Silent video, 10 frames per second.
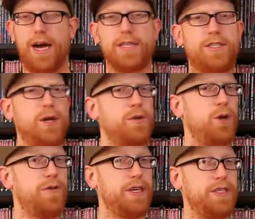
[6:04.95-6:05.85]
I don't
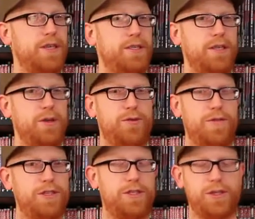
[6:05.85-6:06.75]
know if he exists in the New
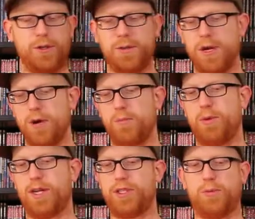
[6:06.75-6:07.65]
fifty-two,
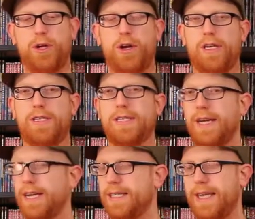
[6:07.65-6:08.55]
but to be honest,
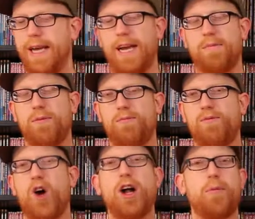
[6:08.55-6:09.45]
like I said,
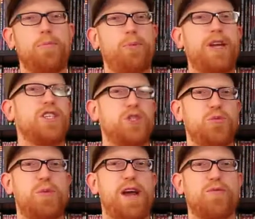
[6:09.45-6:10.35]
I'm not a big
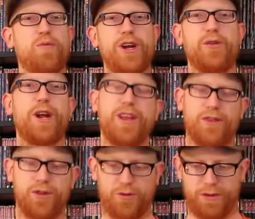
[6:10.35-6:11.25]
Superman reader in
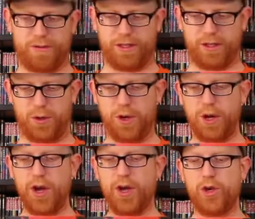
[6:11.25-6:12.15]
the New fifty-two.
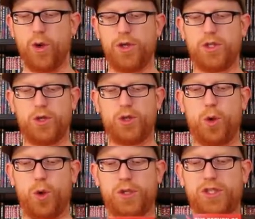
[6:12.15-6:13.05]
You also
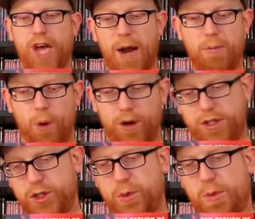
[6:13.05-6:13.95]
saw
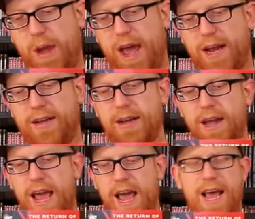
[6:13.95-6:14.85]
Cyborg Superman
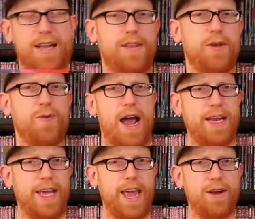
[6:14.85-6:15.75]
and the
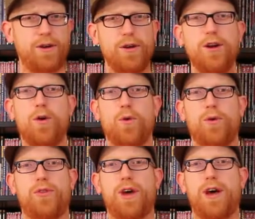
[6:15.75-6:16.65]
Eradicator,
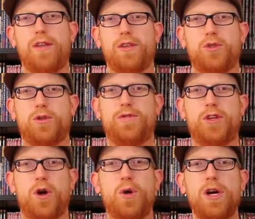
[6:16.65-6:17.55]
or the, the sort of, you
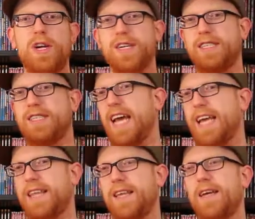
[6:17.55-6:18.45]
know,
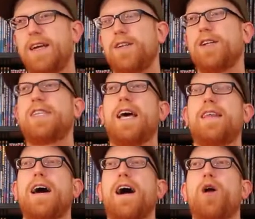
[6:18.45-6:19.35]
death, not
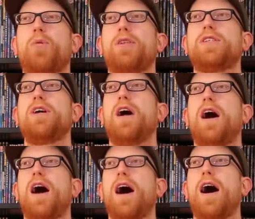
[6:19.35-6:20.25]
death, I'll open this,
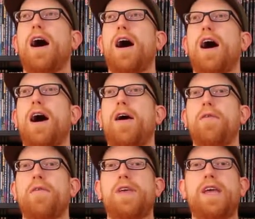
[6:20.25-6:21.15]

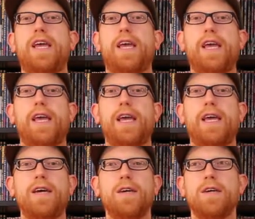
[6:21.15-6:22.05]
uh,
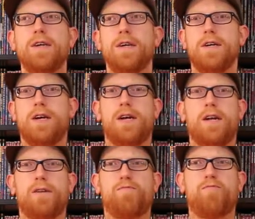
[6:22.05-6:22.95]
the...
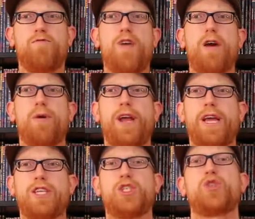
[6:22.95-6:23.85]

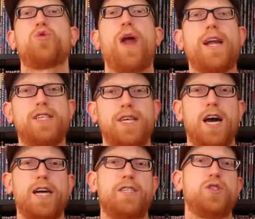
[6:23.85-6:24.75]
very strict,
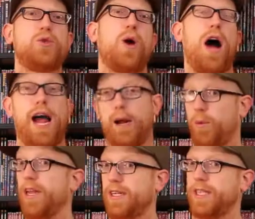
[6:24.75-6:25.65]
cut and dry,
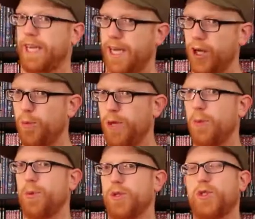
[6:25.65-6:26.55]
willing to kill
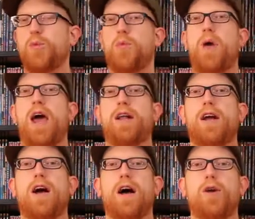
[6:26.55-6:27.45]
people
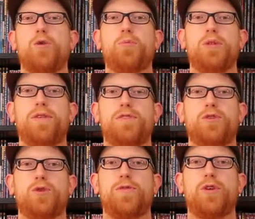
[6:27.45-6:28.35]
Superman, uh, who believed in
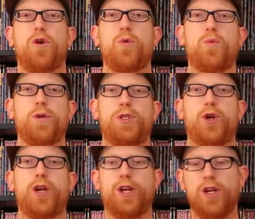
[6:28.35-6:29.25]
sort of, you know,
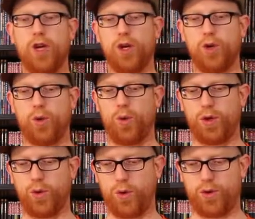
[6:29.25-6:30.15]
returning law
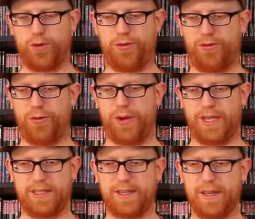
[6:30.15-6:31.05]
and order through
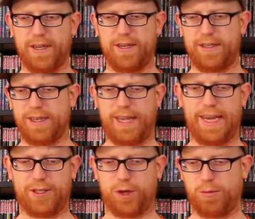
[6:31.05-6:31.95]
his
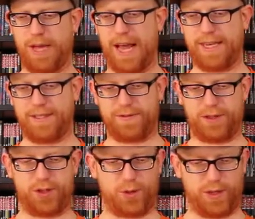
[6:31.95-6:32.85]
laser blasts of
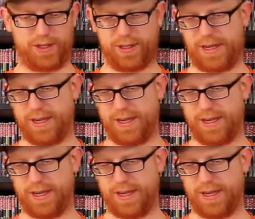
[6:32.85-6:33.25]
a sort.